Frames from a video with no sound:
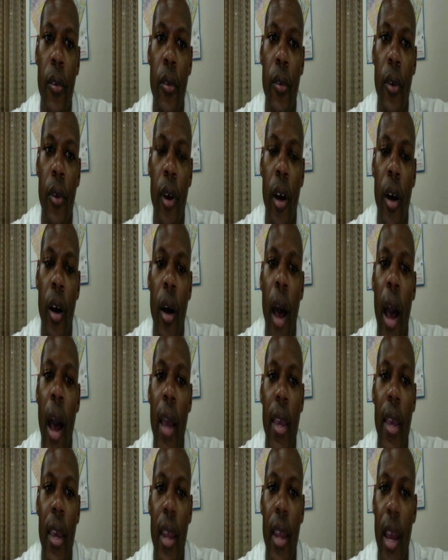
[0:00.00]
Uh, I
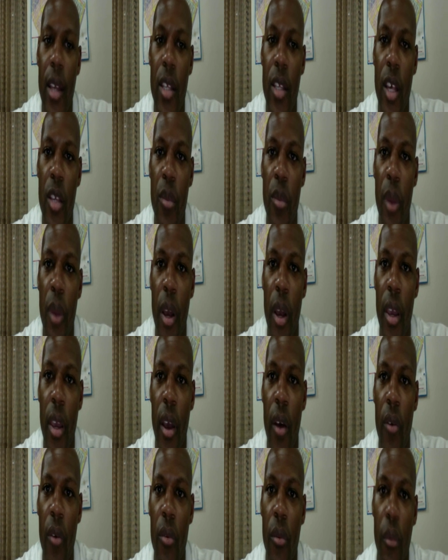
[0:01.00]
can access my
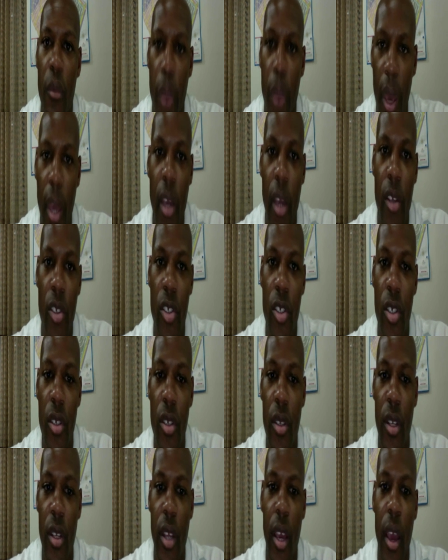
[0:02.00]
account page
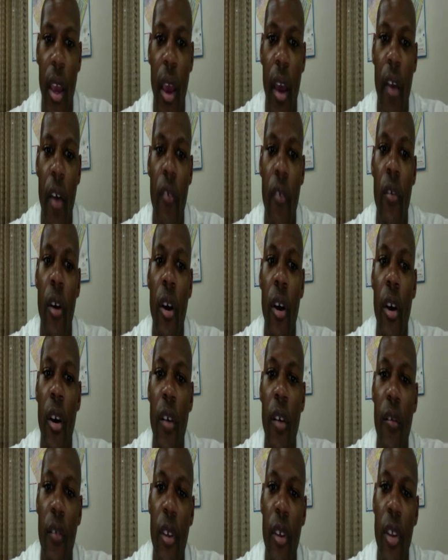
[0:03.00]
that they have.
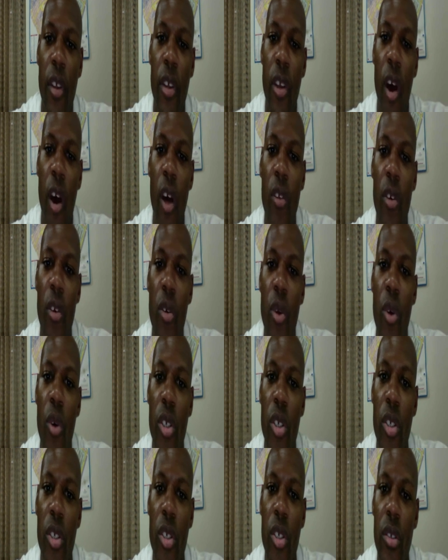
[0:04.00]
Fill in all the
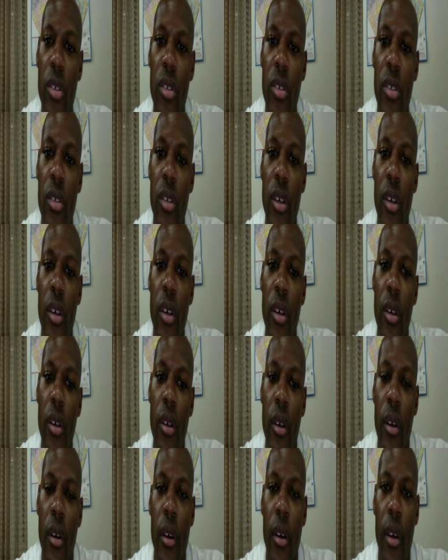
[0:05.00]
questions,
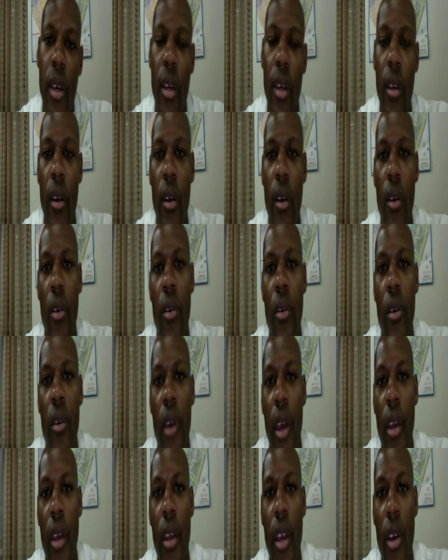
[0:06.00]
hit enter,
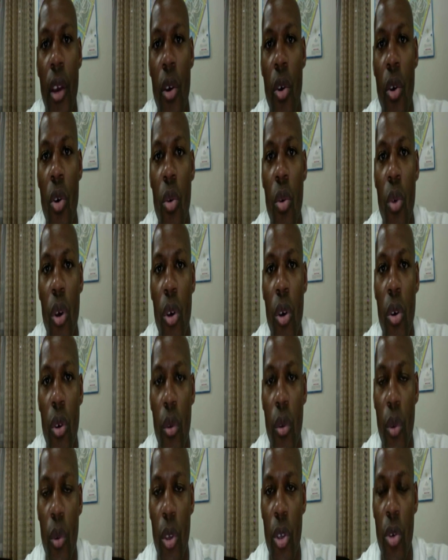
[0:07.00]
and then Google will,
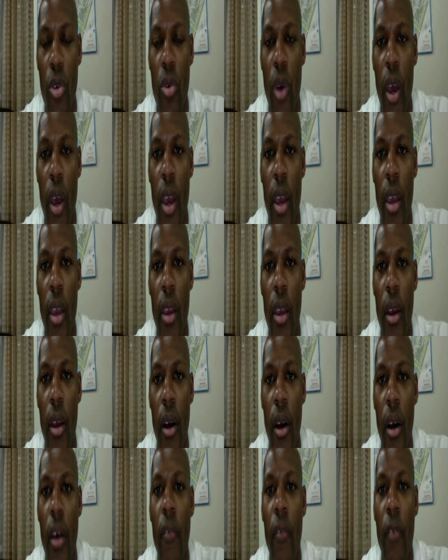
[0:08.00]
will do a
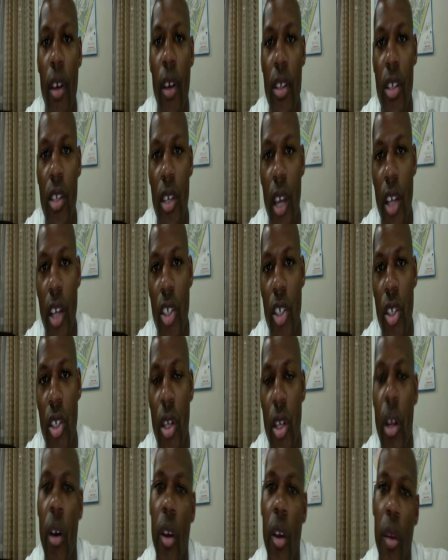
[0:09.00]
uh, investigation and
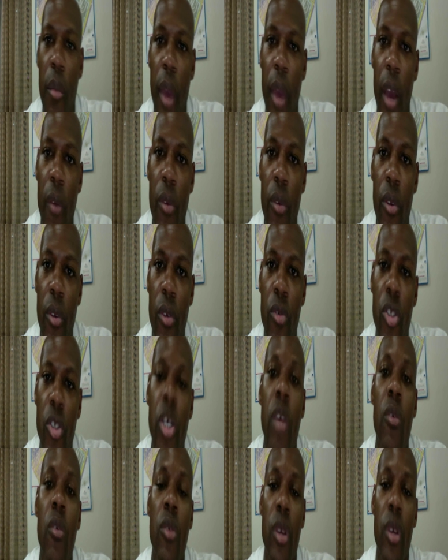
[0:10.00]
they'll get back with you
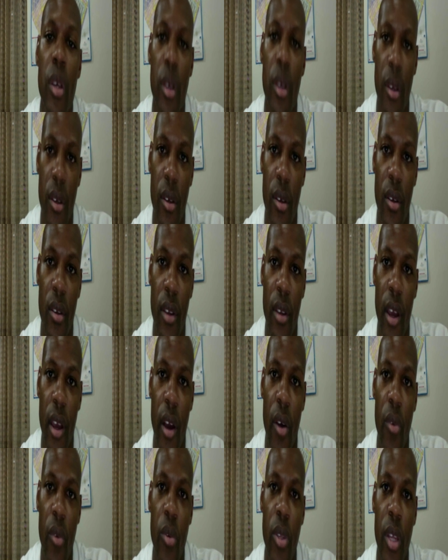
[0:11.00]
generally now
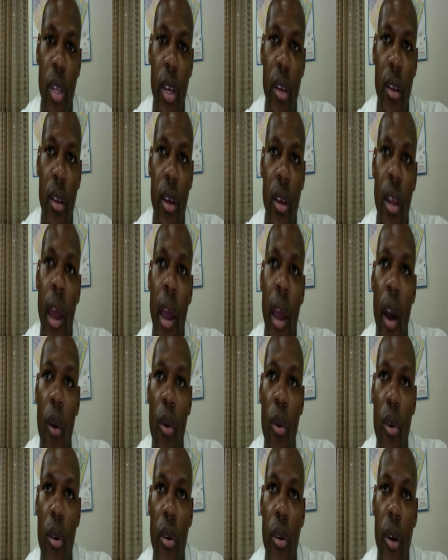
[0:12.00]
within an
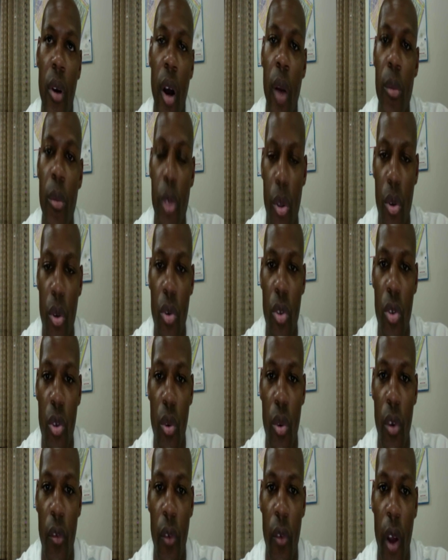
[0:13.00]
hour up to
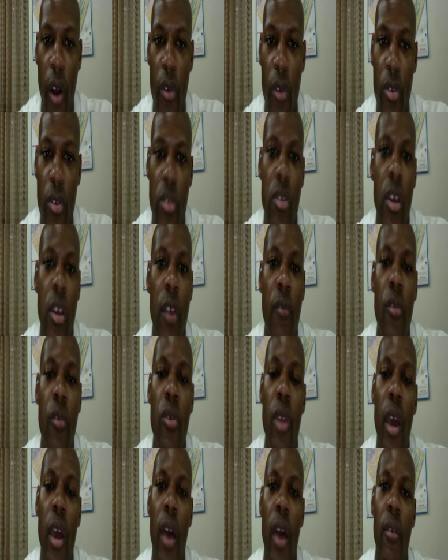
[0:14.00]
24 hours and say if you
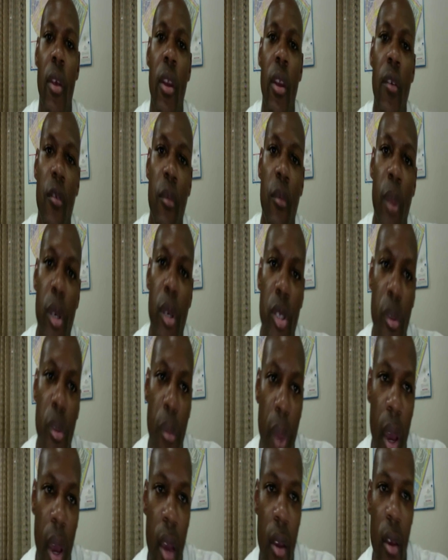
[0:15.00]
can have that information
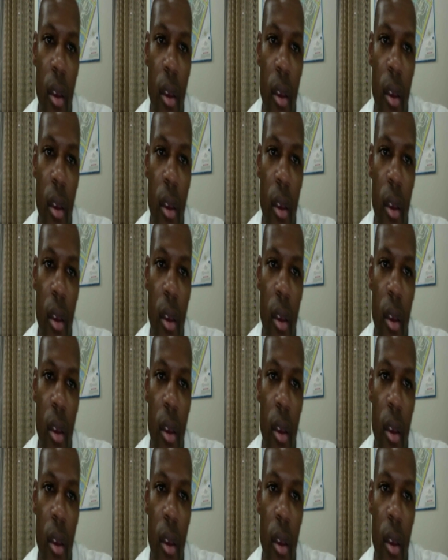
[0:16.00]
back